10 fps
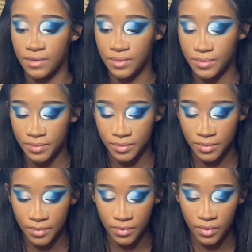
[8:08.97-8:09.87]
and
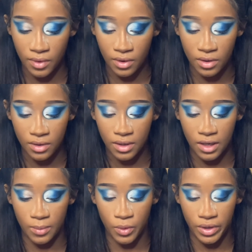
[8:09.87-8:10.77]

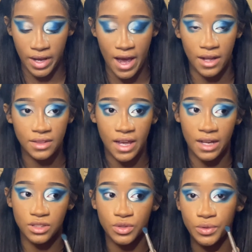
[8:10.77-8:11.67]
I'm going to add
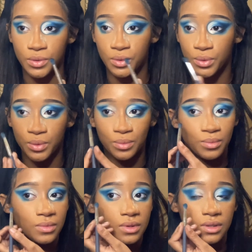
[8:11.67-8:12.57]
that to
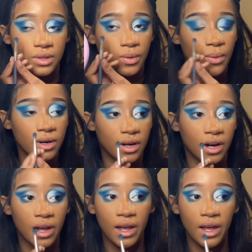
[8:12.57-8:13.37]
the corner.